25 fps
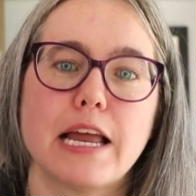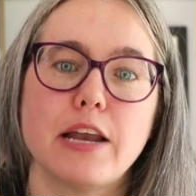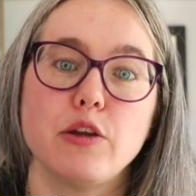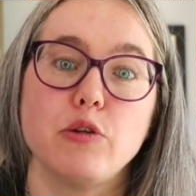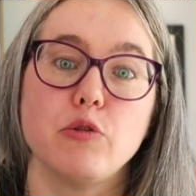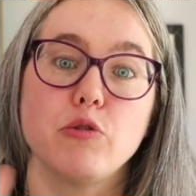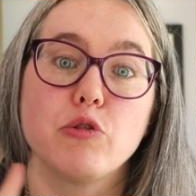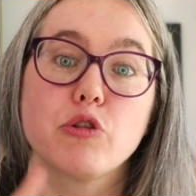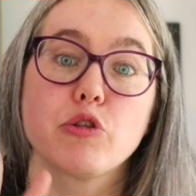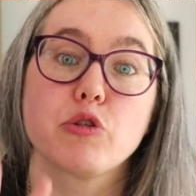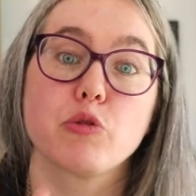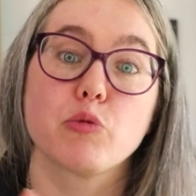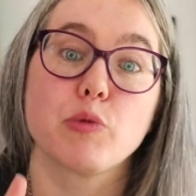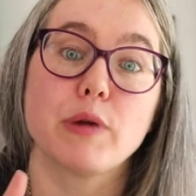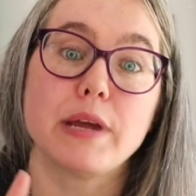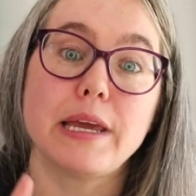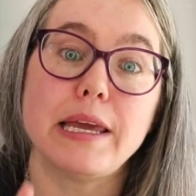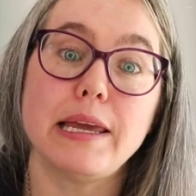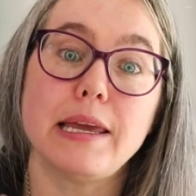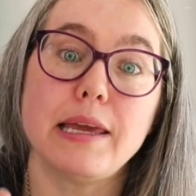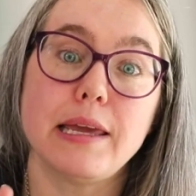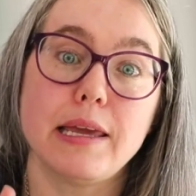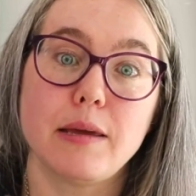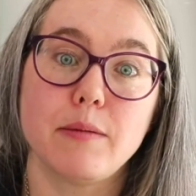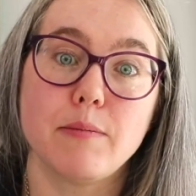you
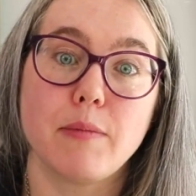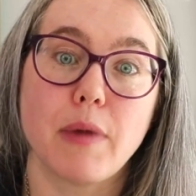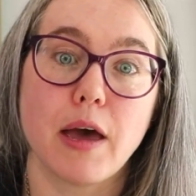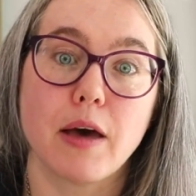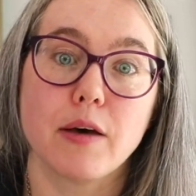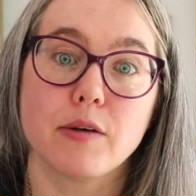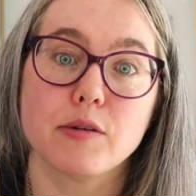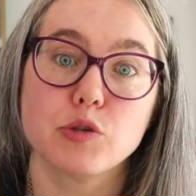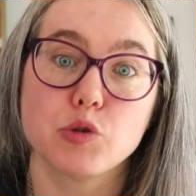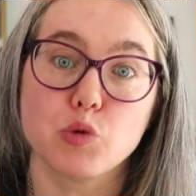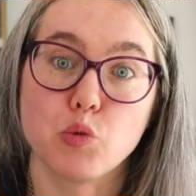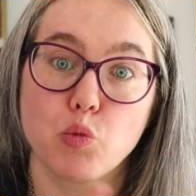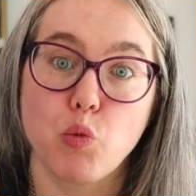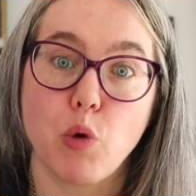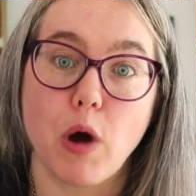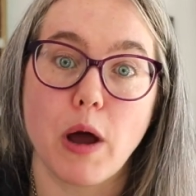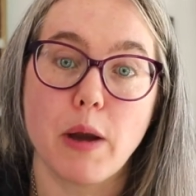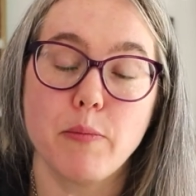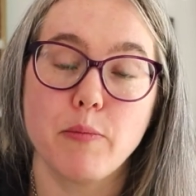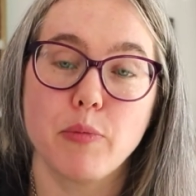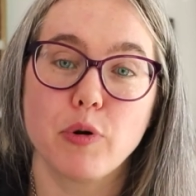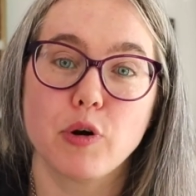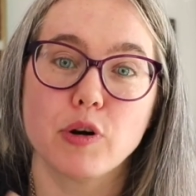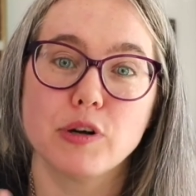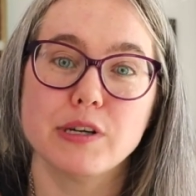three emails,
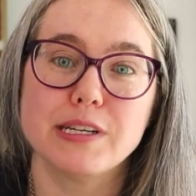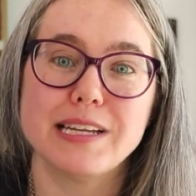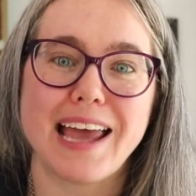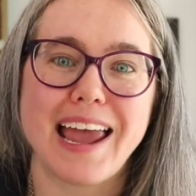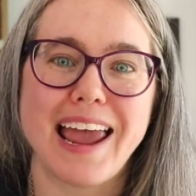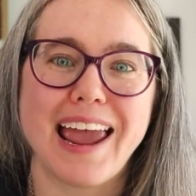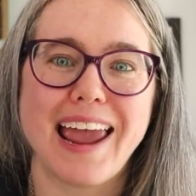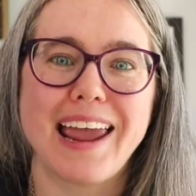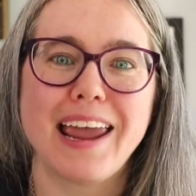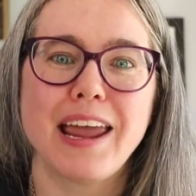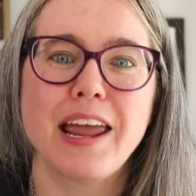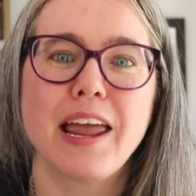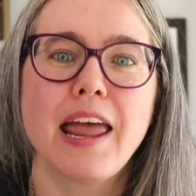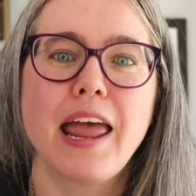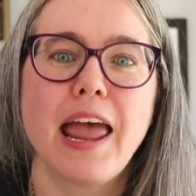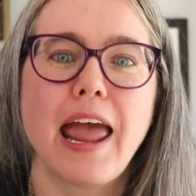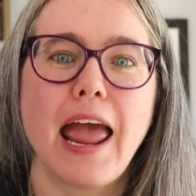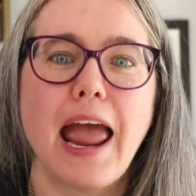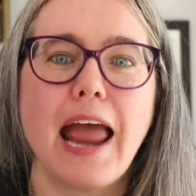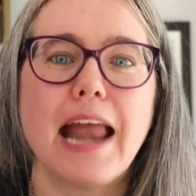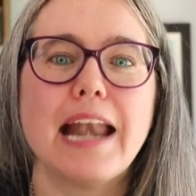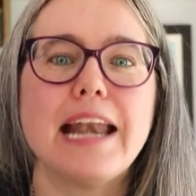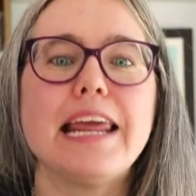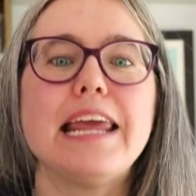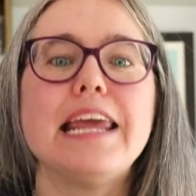one per day,
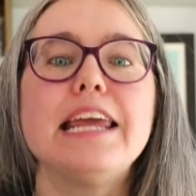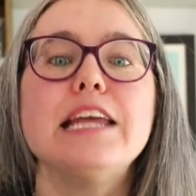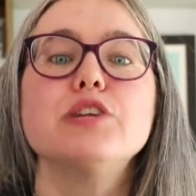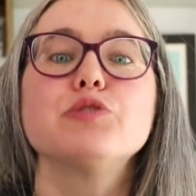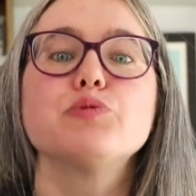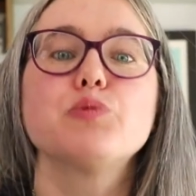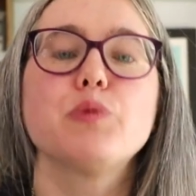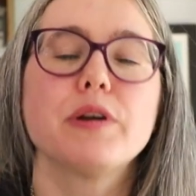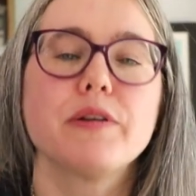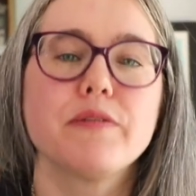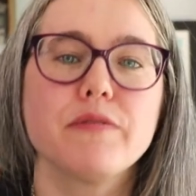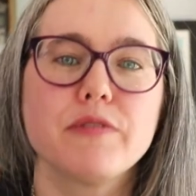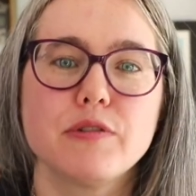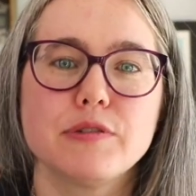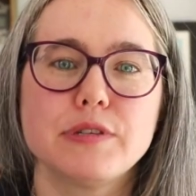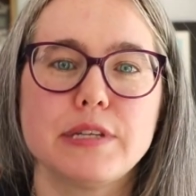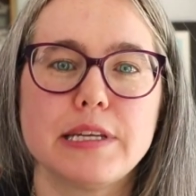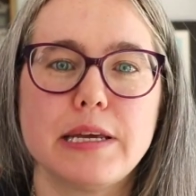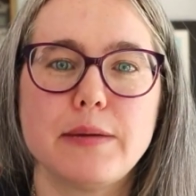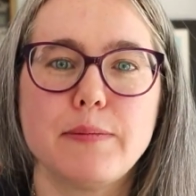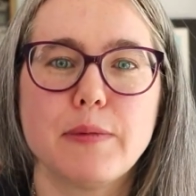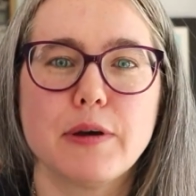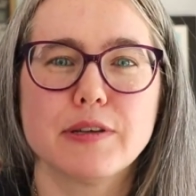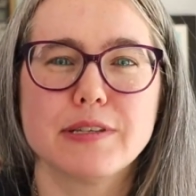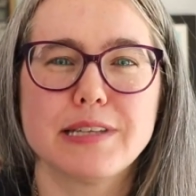and each one of those
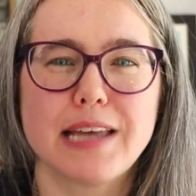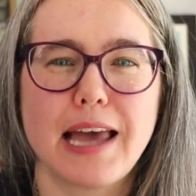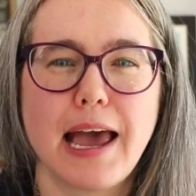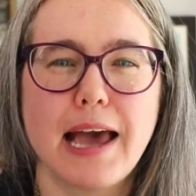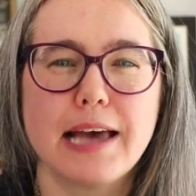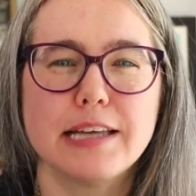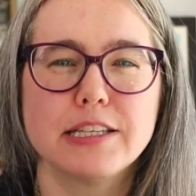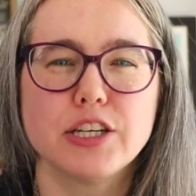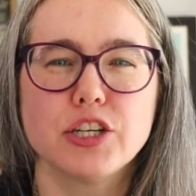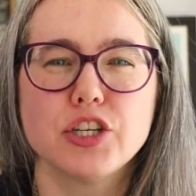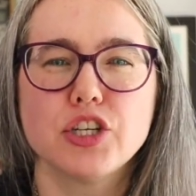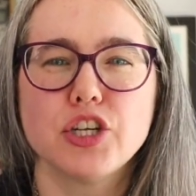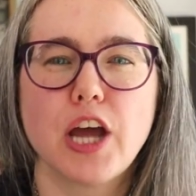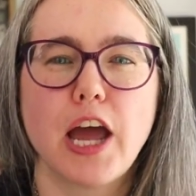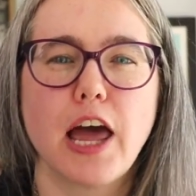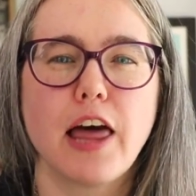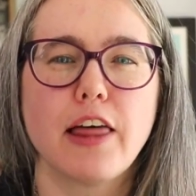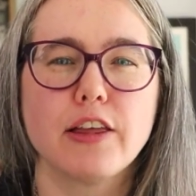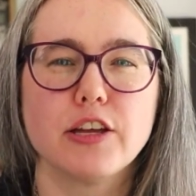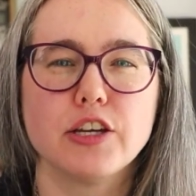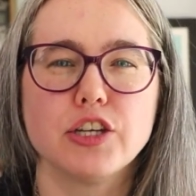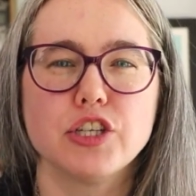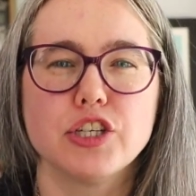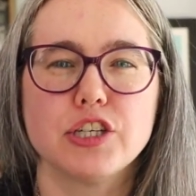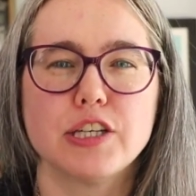emails has a
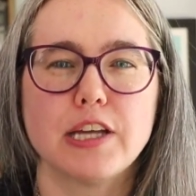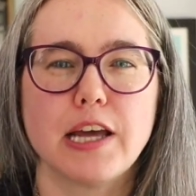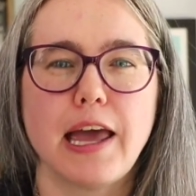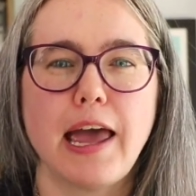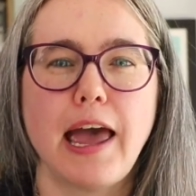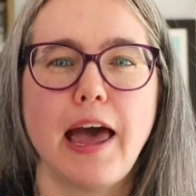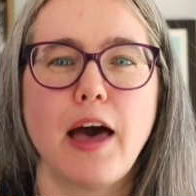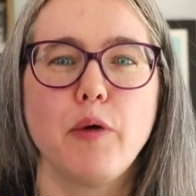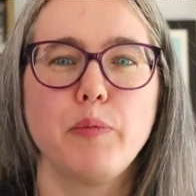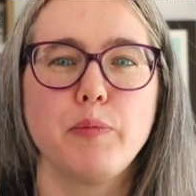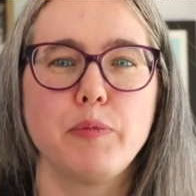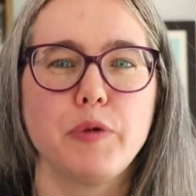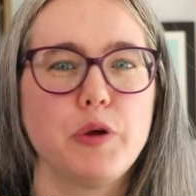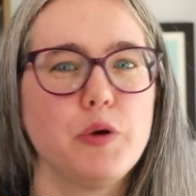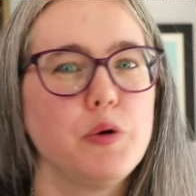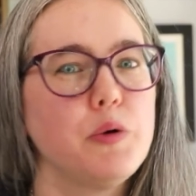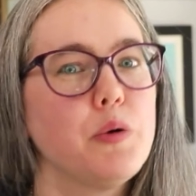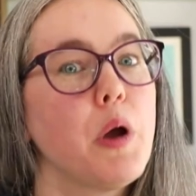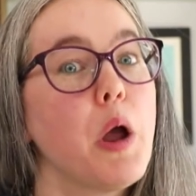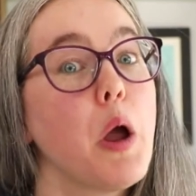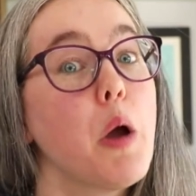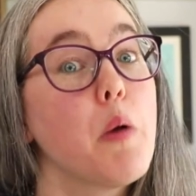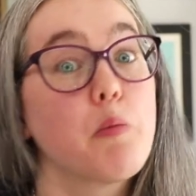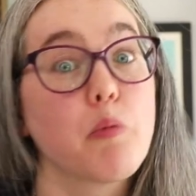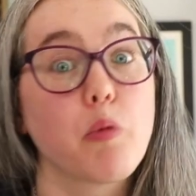challenge to help
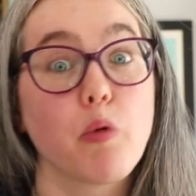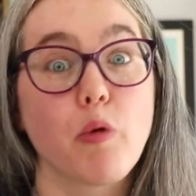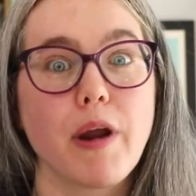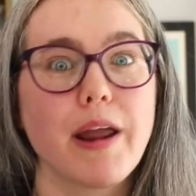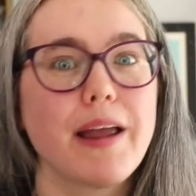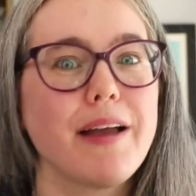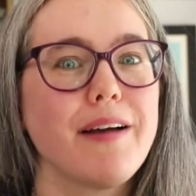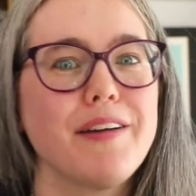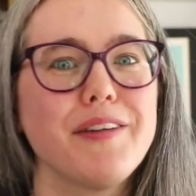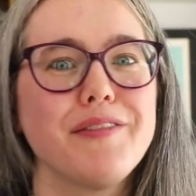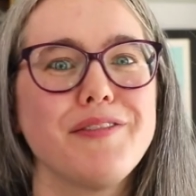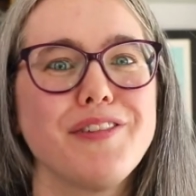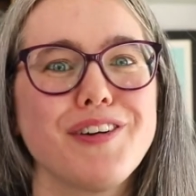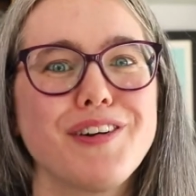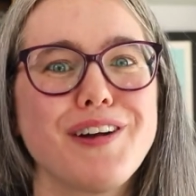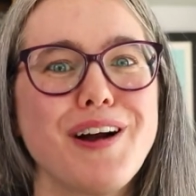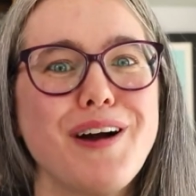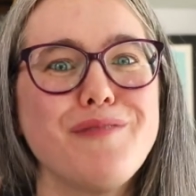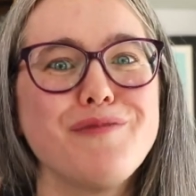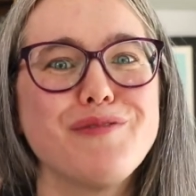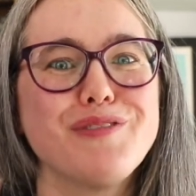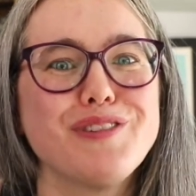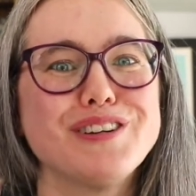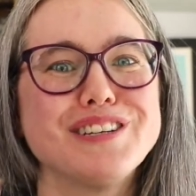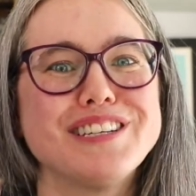you break out of your
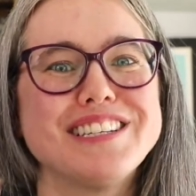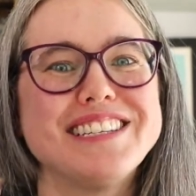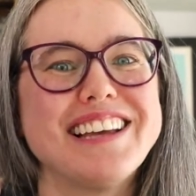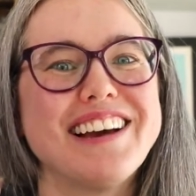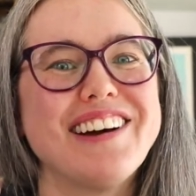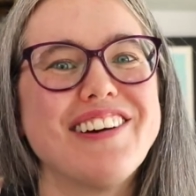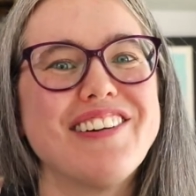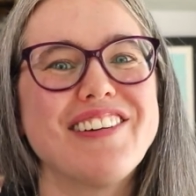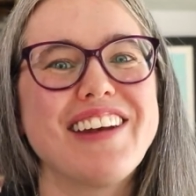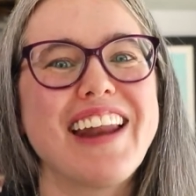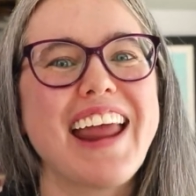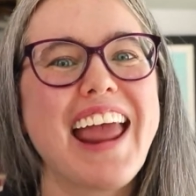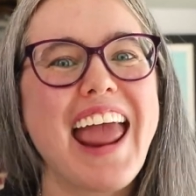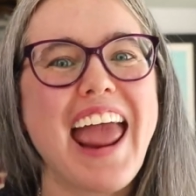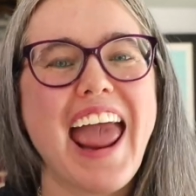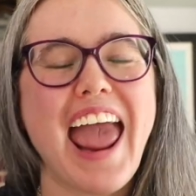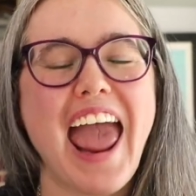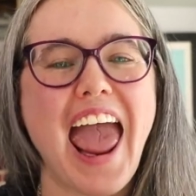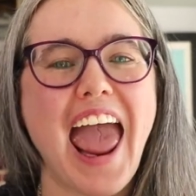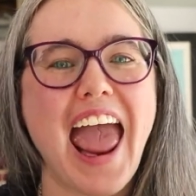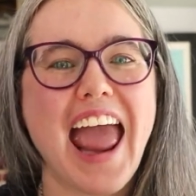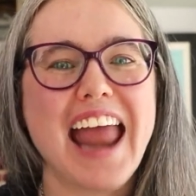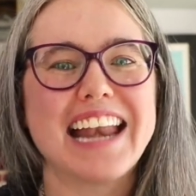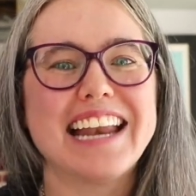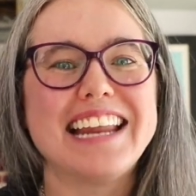comfort zone
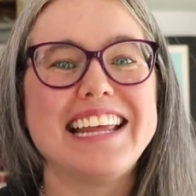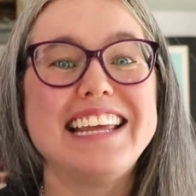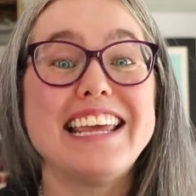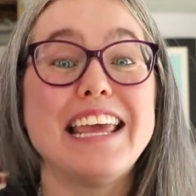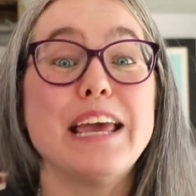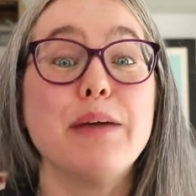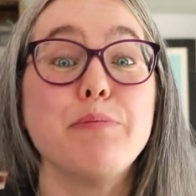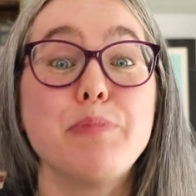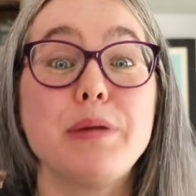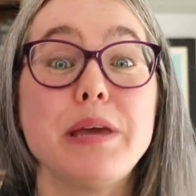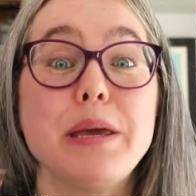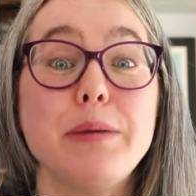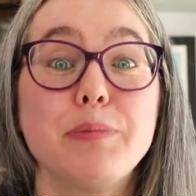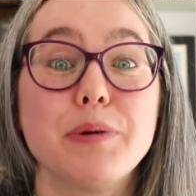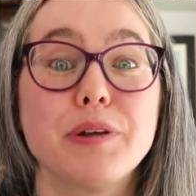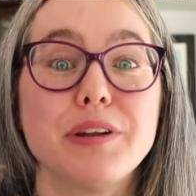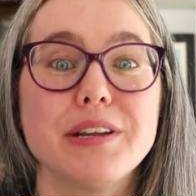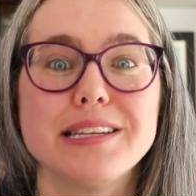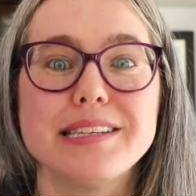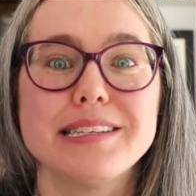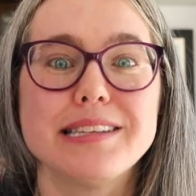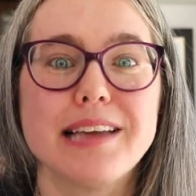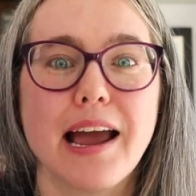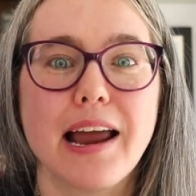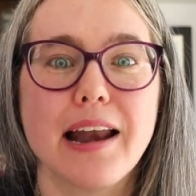and get people
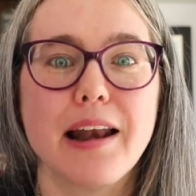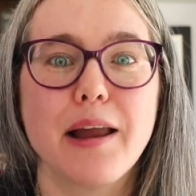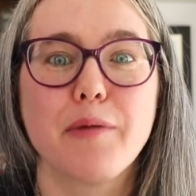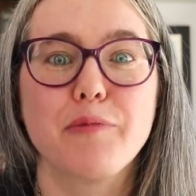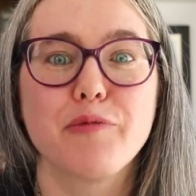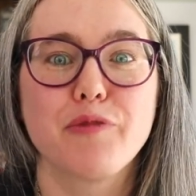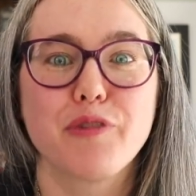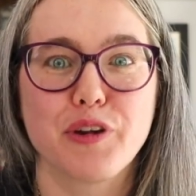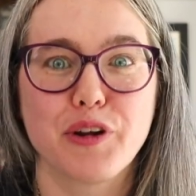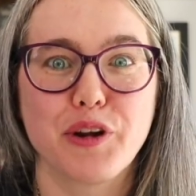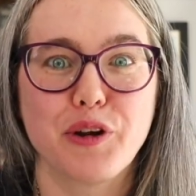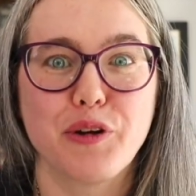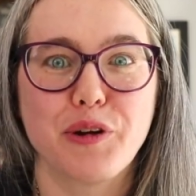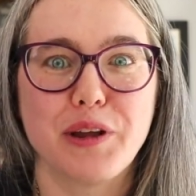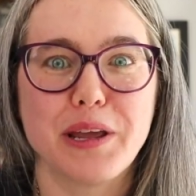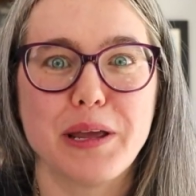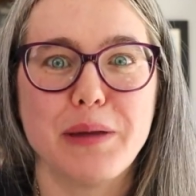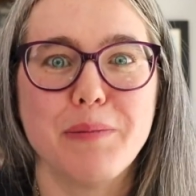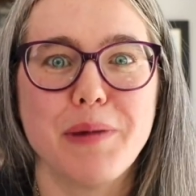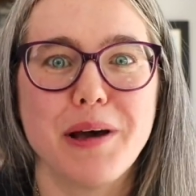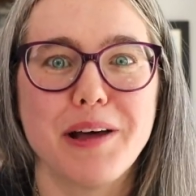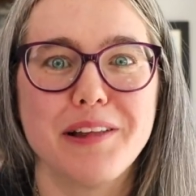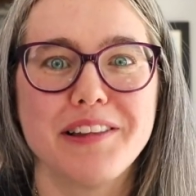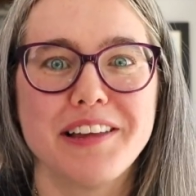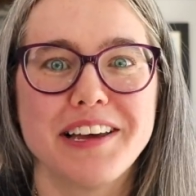to sign up for your
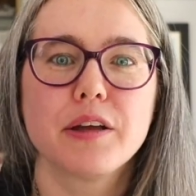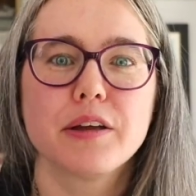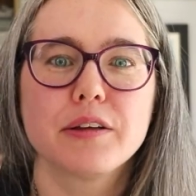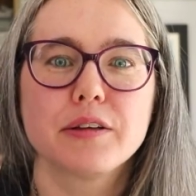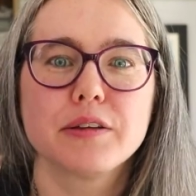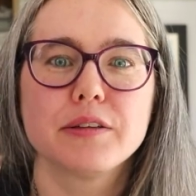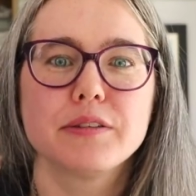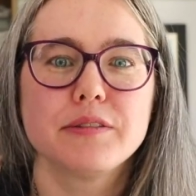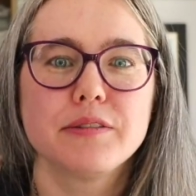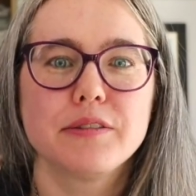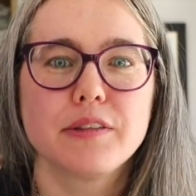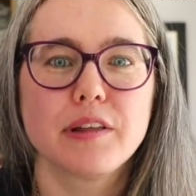email list.